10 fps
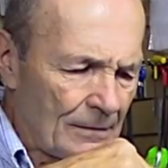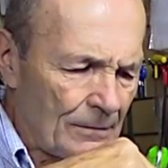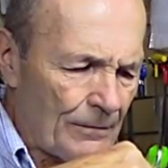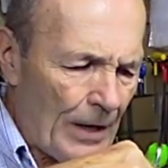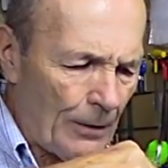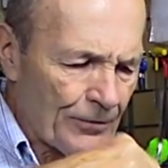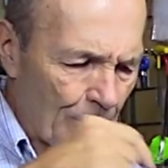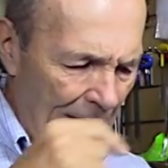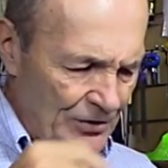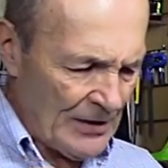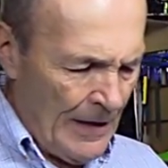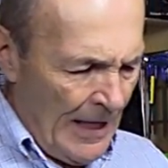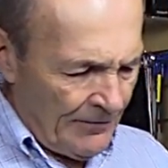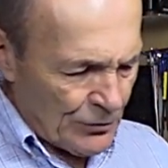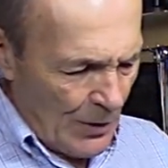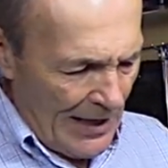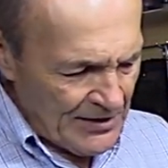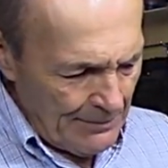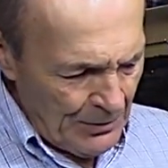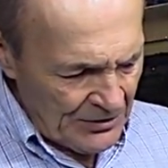valve threads. So as
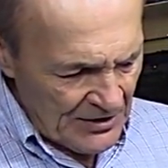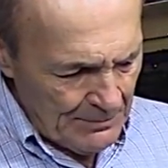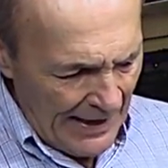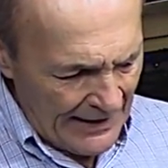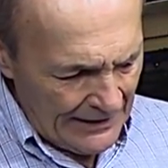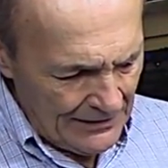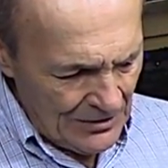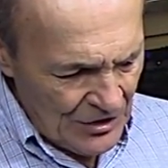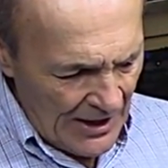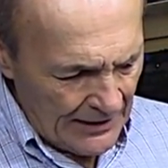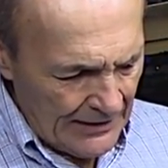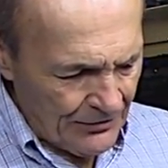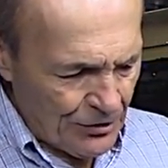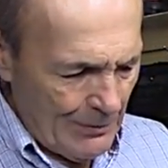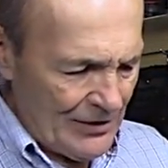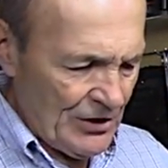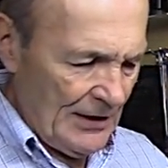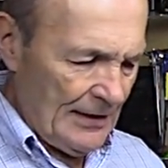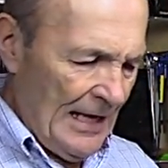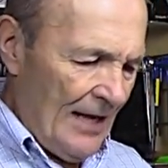he puts this back into the tank and threads it
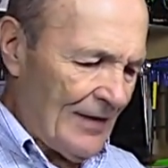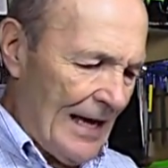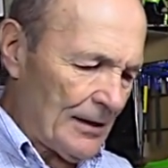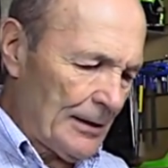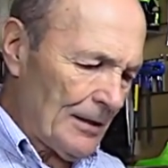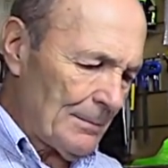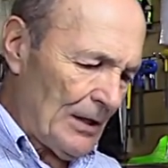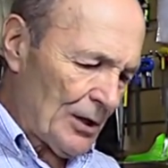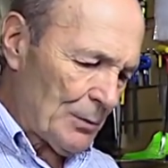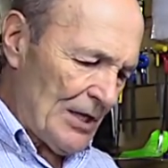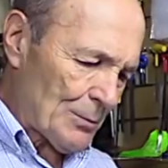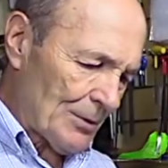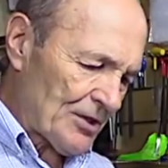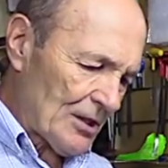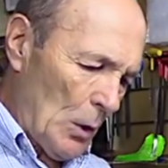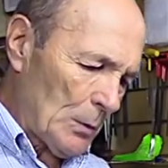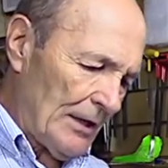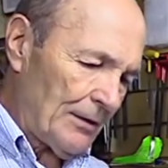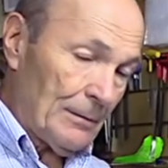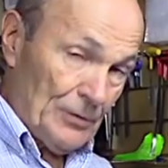in, that little bit of grease will
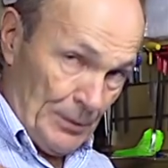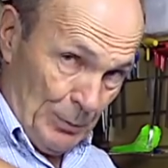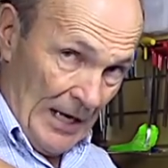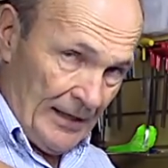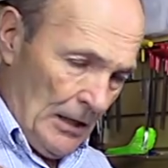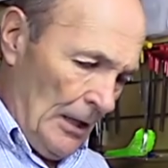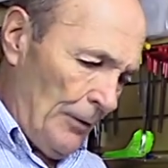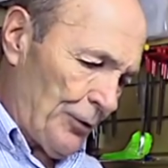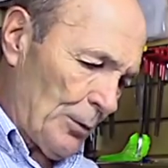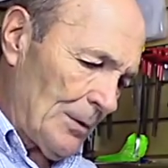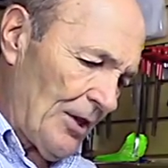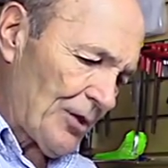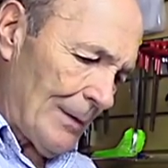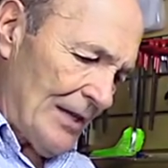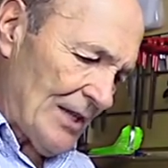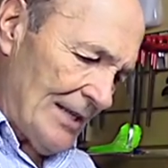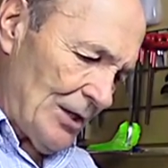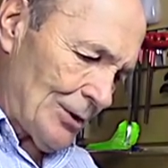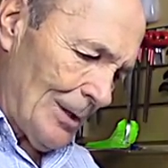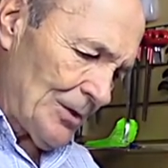slowly spread through the threads as
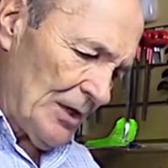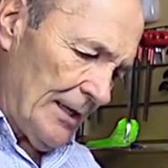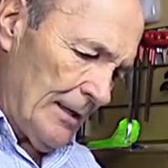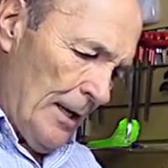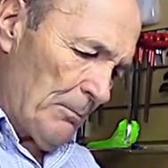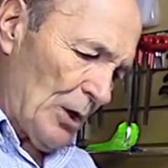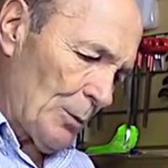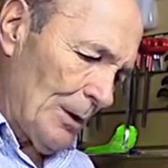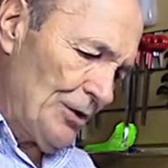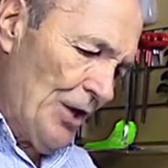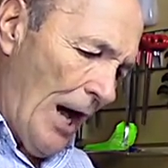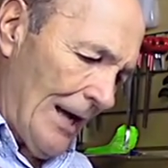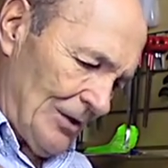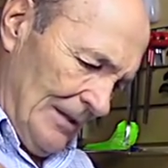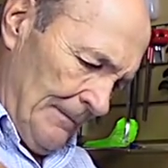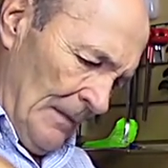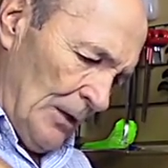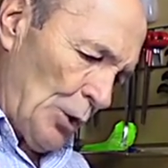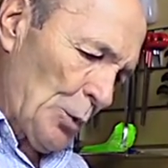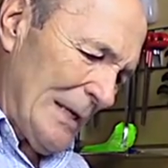he turns it in, but it will not
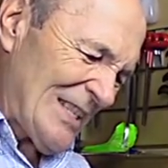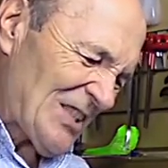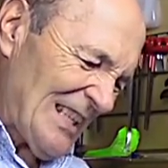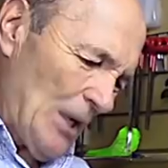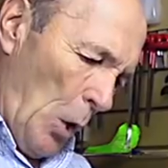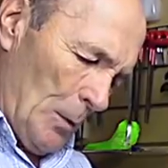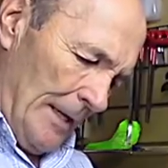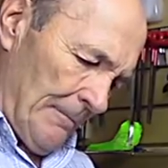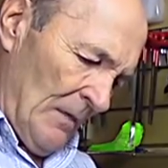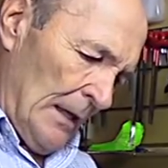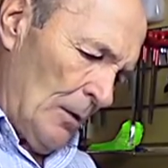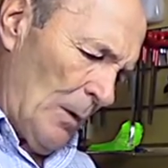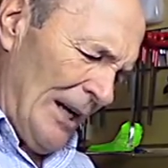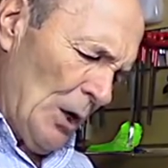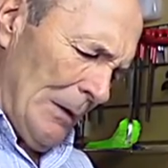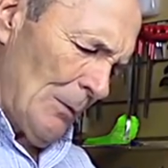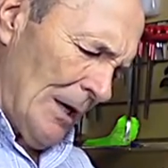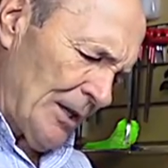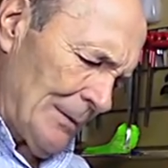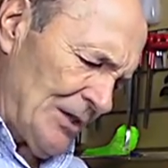grease the O-ring. Why don't we
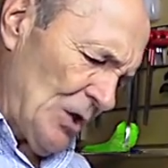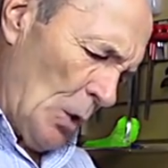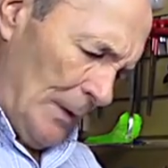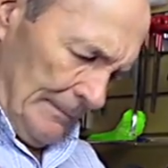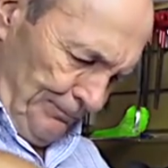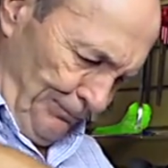want to grease the O-ring?